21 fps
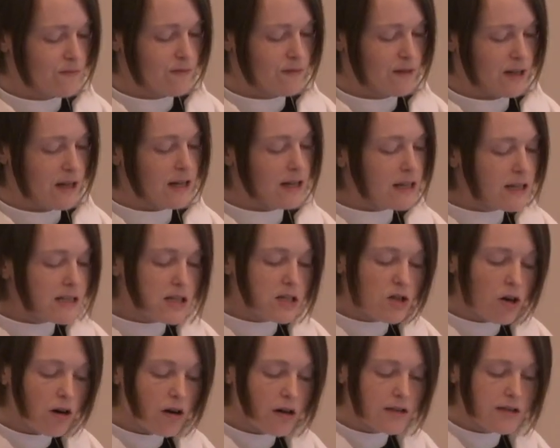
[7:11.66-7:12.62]
And it
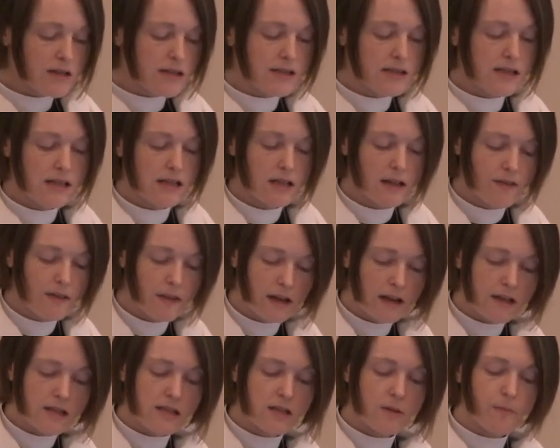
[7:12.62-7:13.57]
isn't hard to see in
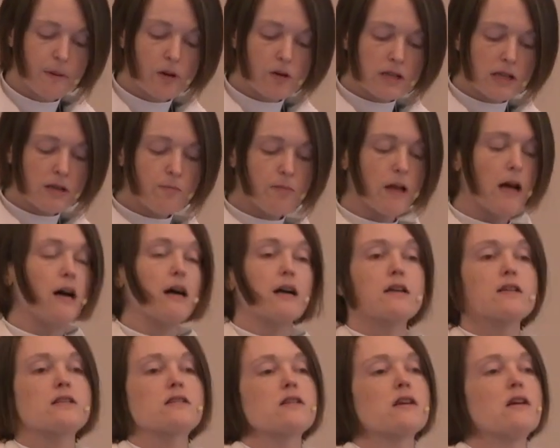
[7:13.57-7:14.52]
this the building
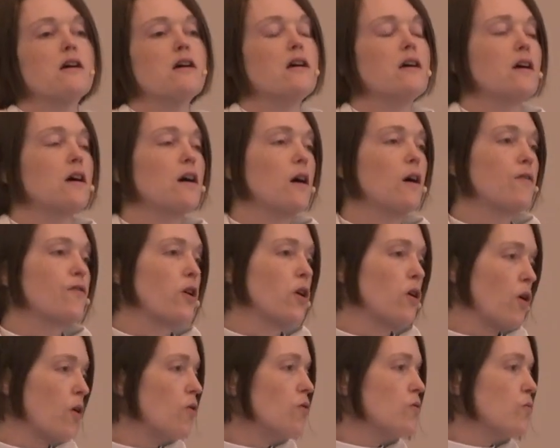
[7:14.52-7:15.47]
blocks of
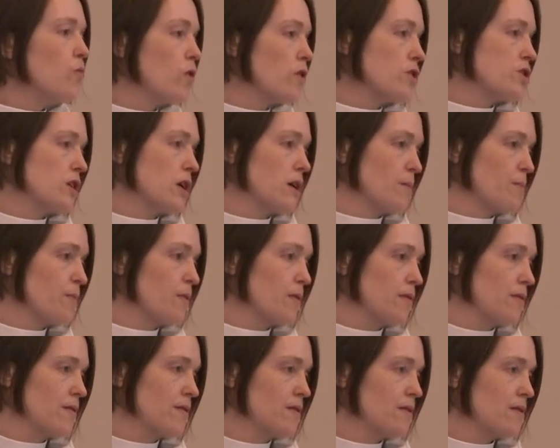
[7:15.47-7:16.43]
our own worship
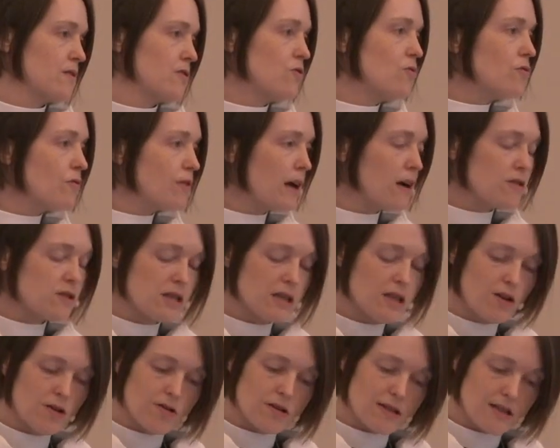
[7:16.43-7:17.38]
2,000
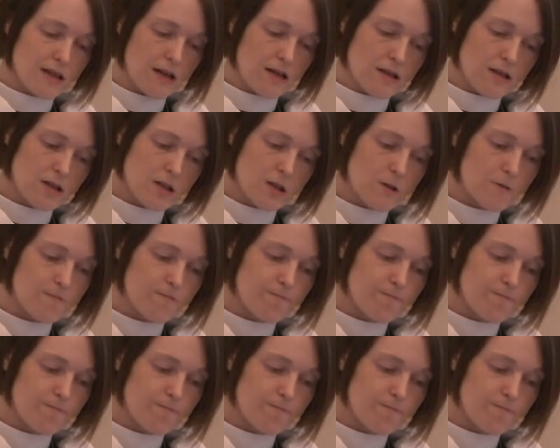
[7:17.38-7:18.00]
years since.